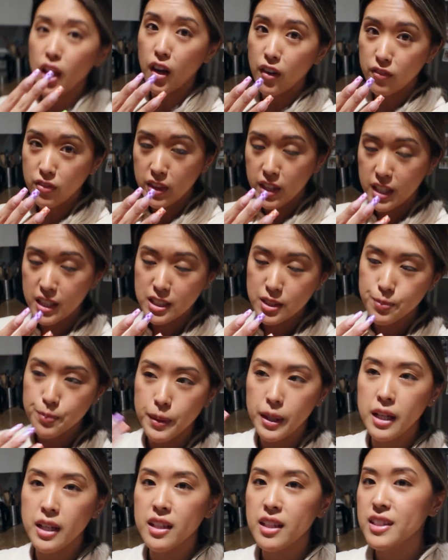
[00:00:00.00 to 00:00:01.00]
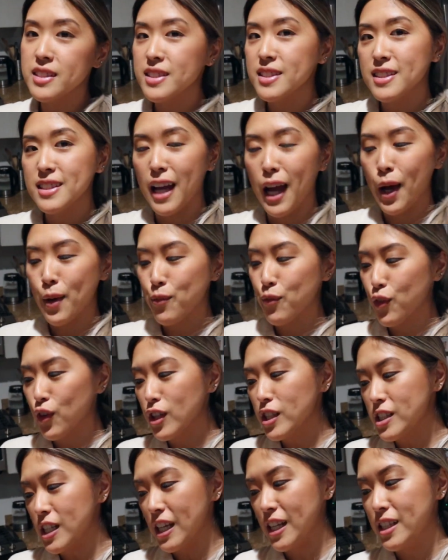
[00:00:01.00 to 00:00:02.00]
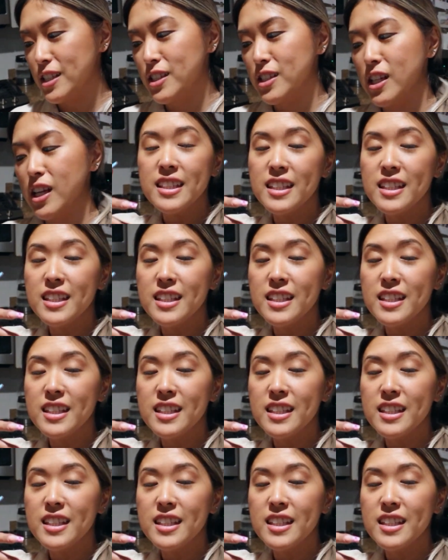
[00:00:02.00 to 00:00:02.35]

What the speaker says: love these, but it's time for a change.